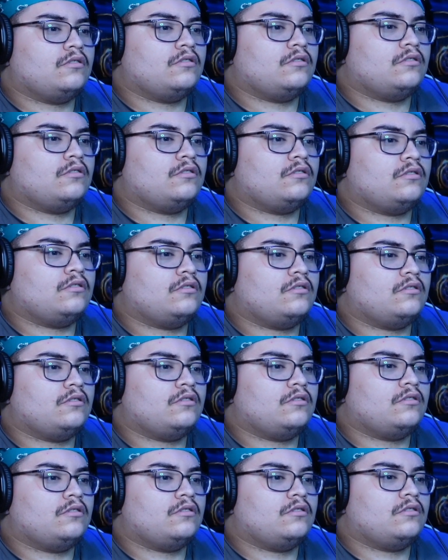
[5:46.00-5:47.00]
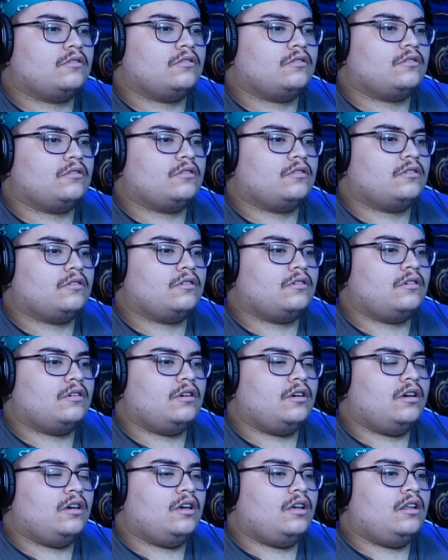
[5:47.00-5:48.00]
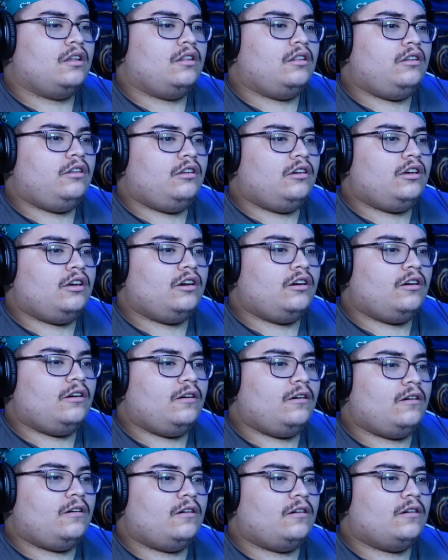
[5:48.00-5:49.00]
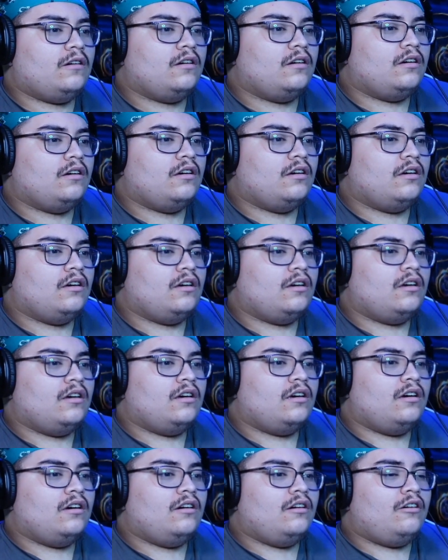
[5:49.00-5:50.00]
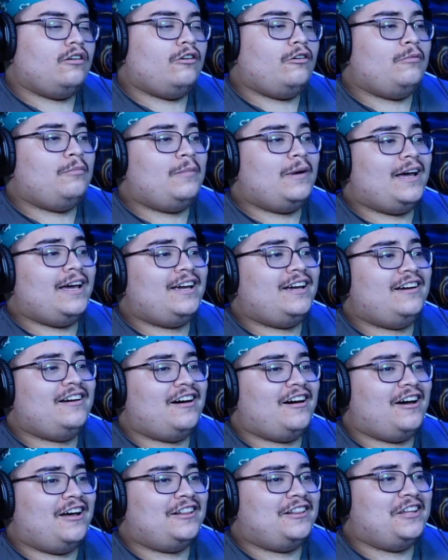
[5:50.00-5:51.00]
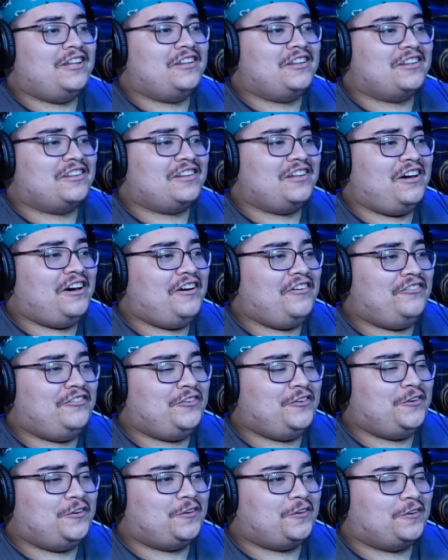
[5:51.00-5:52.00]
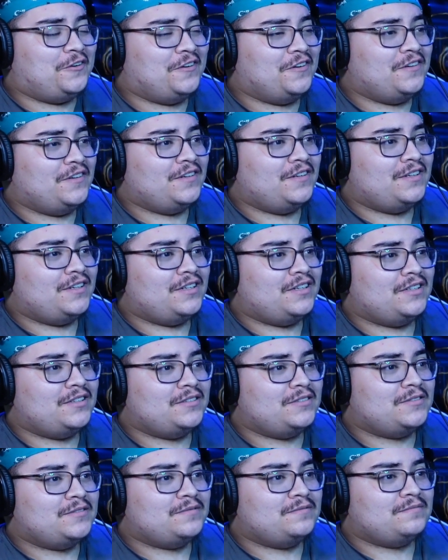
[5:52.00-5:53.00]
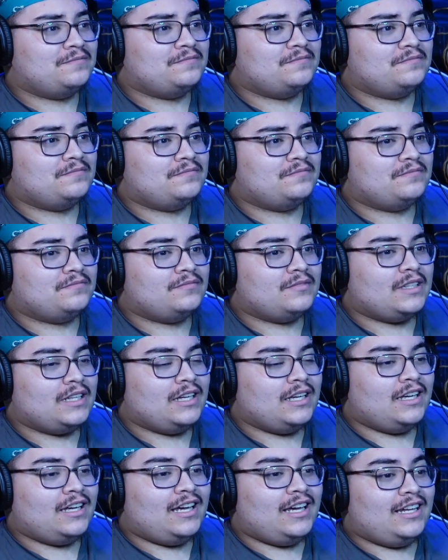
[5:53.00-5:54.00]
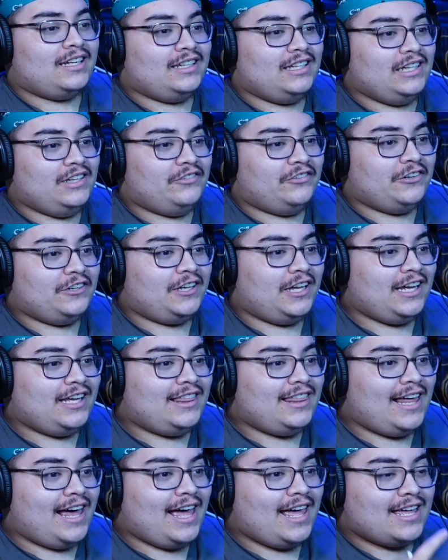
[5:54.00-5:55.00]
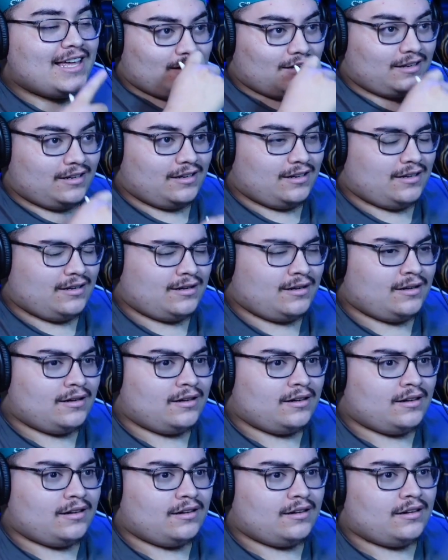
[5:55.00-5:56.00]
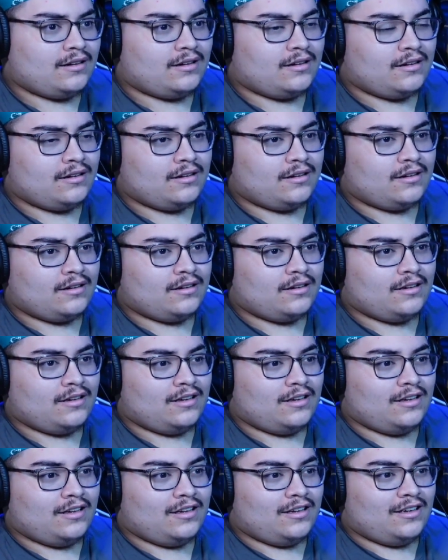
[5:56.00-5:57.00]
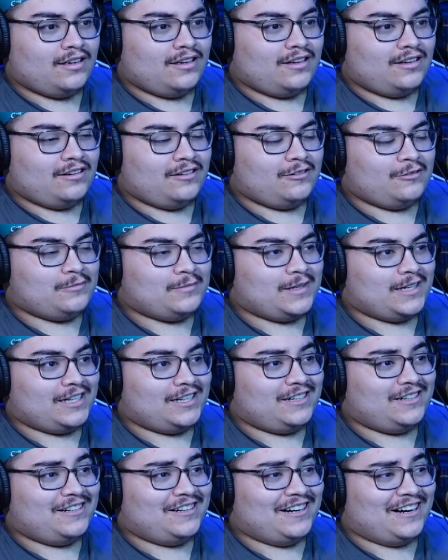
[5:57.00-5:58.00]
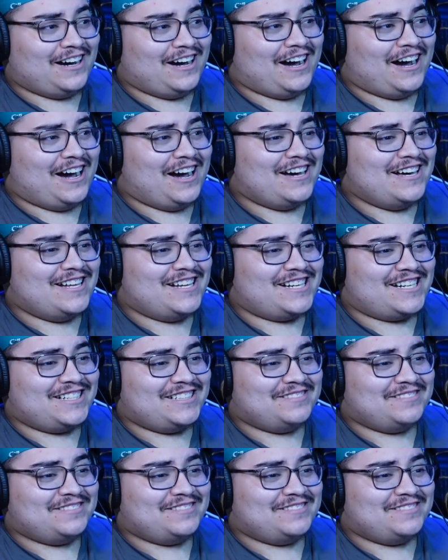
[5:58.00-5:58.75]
Please. Oh. Look at her. Oh my god, this is awful. We can go and leave her like that? What? We can't go. We can't leave her like this. Oh my god.